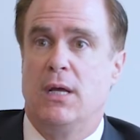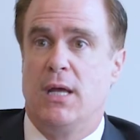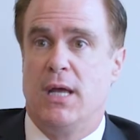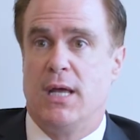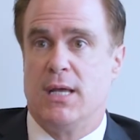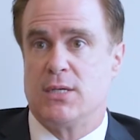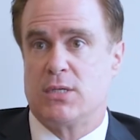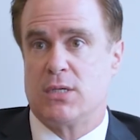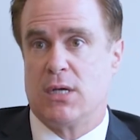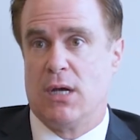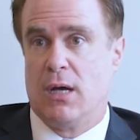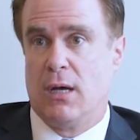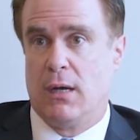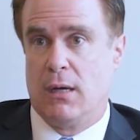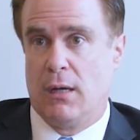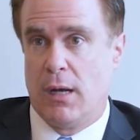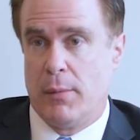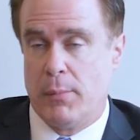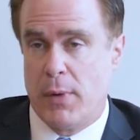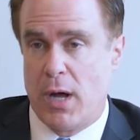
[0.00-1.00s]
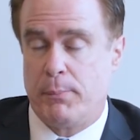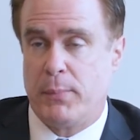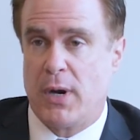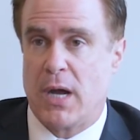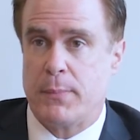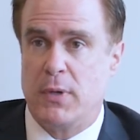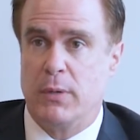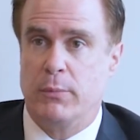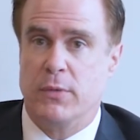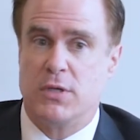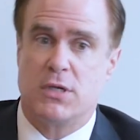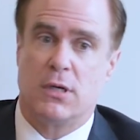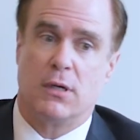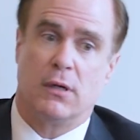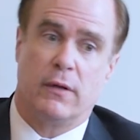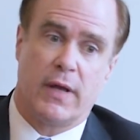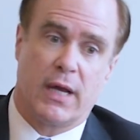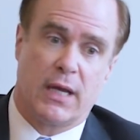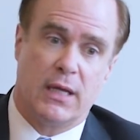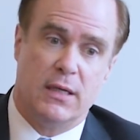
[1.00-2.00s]
is a piping
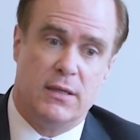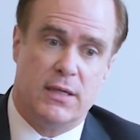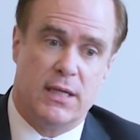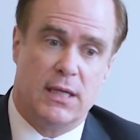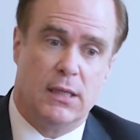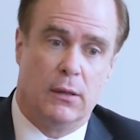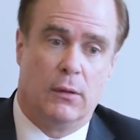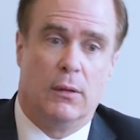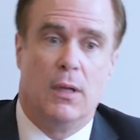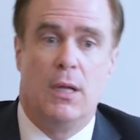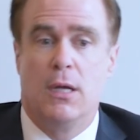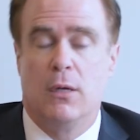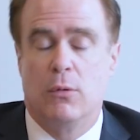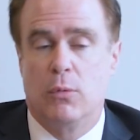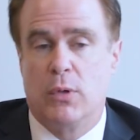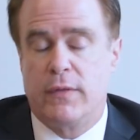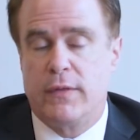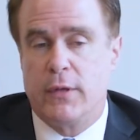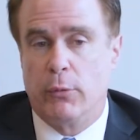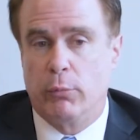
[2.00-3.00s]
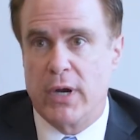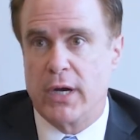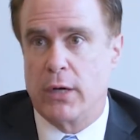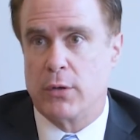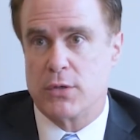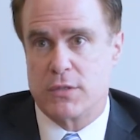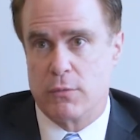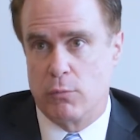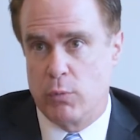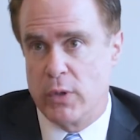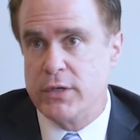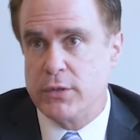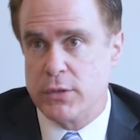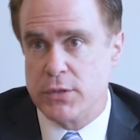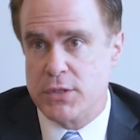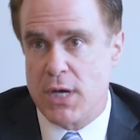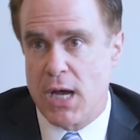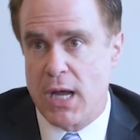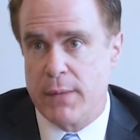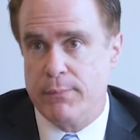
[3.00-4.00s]
material that can deal with the rigors of
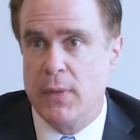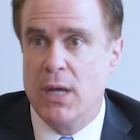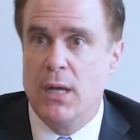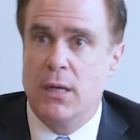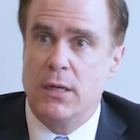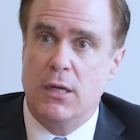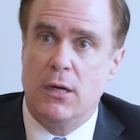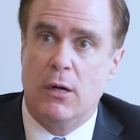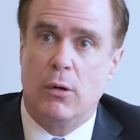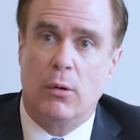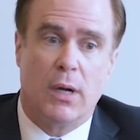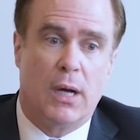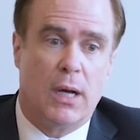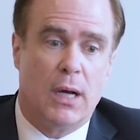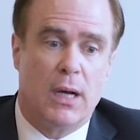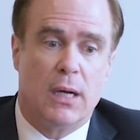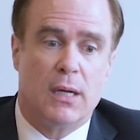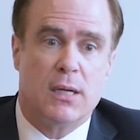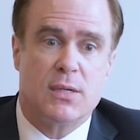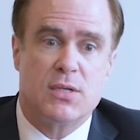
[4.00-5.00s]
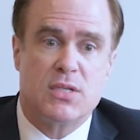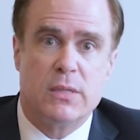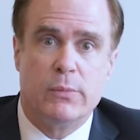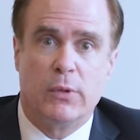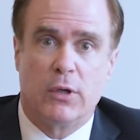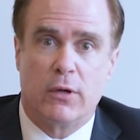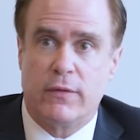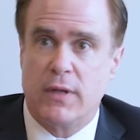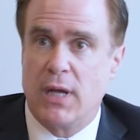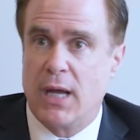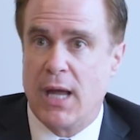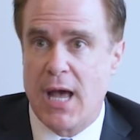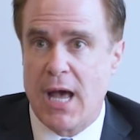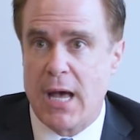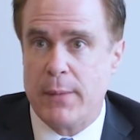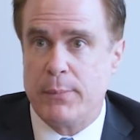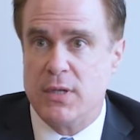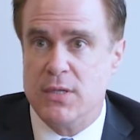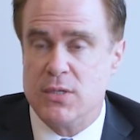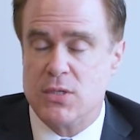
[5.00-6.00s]
wintertime. You know, a similar thing
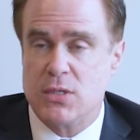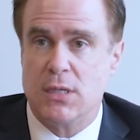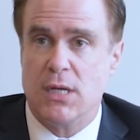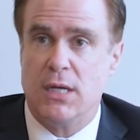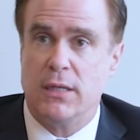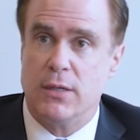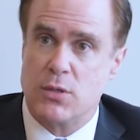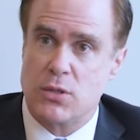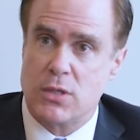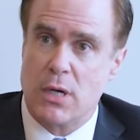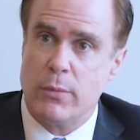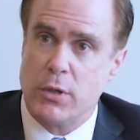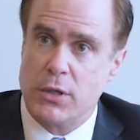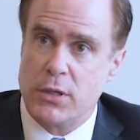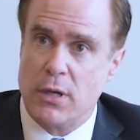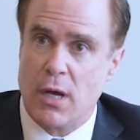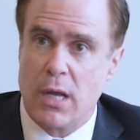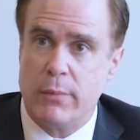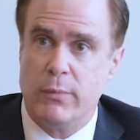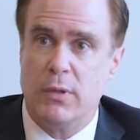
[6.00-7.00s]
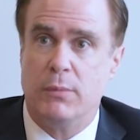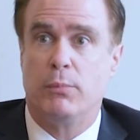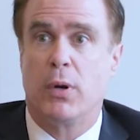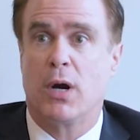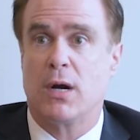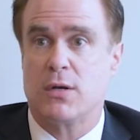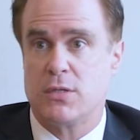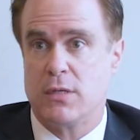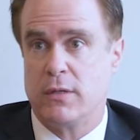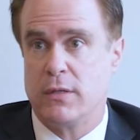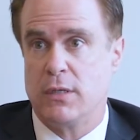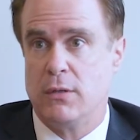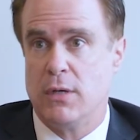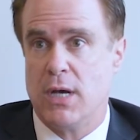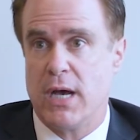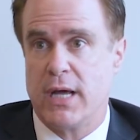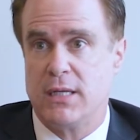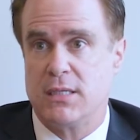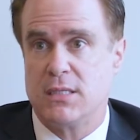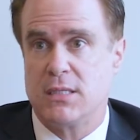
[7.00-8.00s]
happens in the summertime in parts of the
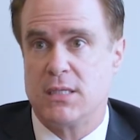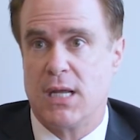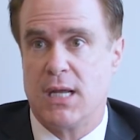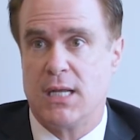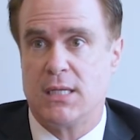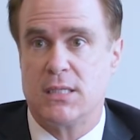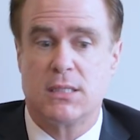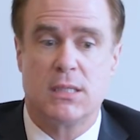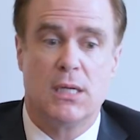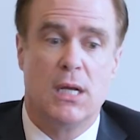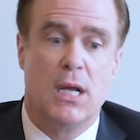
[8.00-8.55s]
United States